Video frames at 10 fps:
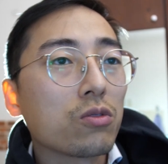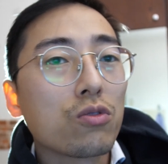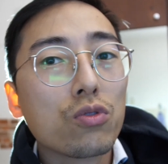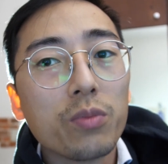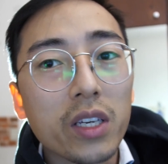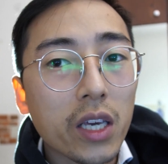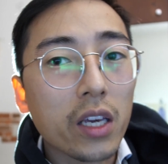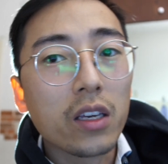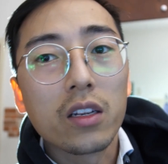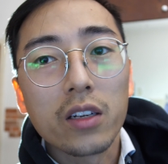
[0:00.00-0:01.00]
zooming
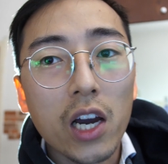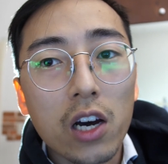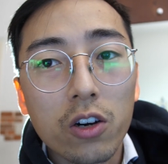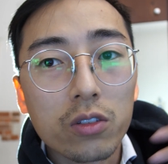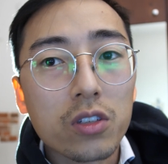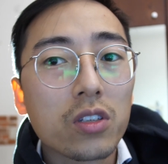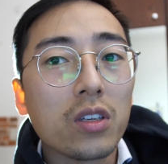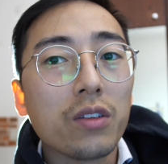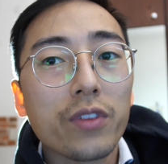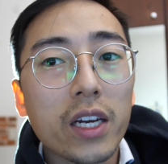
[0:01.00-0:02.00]
in and out
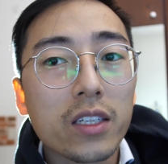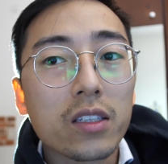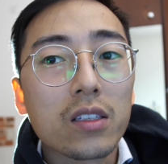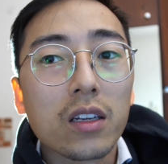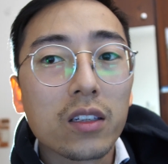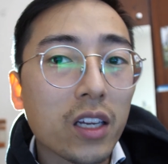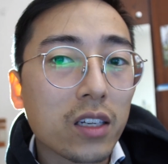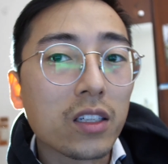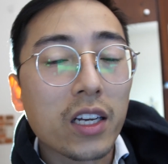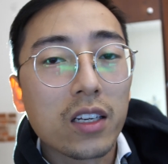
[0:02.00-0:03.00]
in Venice,
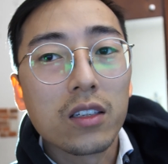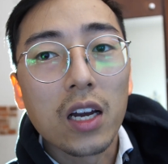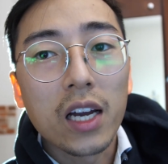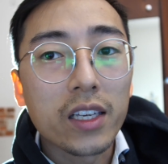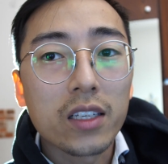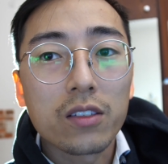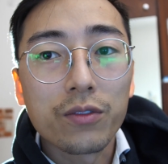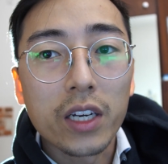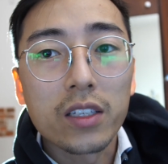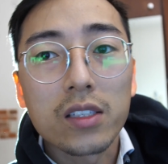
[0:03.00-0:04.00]
and I guess
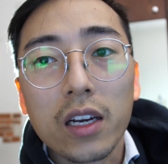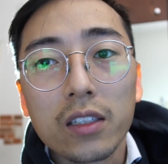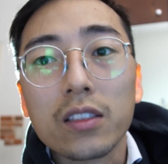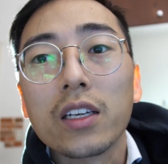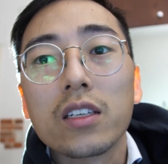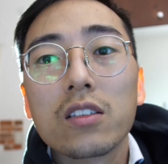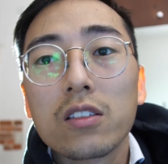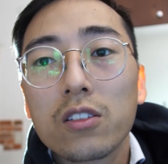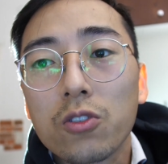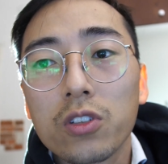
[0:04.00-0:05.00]
Venice Island has a
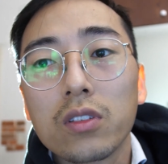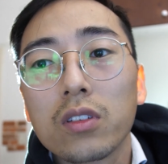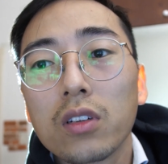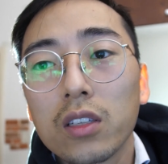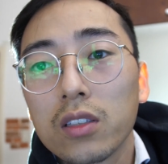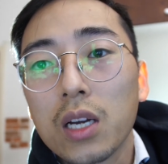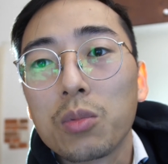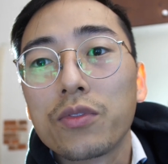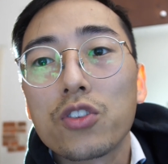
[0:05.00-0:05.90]
certain type of